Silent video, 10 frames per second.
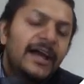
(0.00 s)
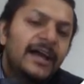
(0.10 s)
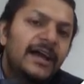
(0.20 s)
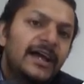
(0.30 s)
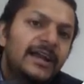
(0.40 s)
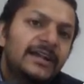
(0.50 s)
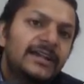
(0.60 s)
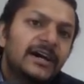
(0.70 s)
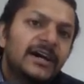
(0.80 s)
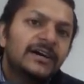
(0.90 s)

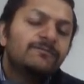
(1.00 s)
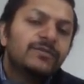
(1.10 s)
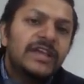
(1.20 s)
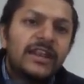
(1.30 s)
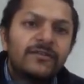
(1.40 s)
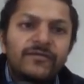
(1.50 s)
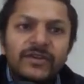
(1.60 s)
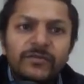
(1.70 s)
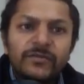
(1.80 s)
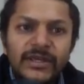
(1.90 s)
And then
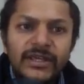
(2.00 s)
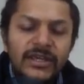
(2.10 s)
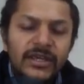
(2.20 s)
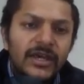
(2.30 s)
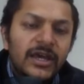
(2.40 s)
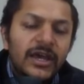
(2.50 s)
we will be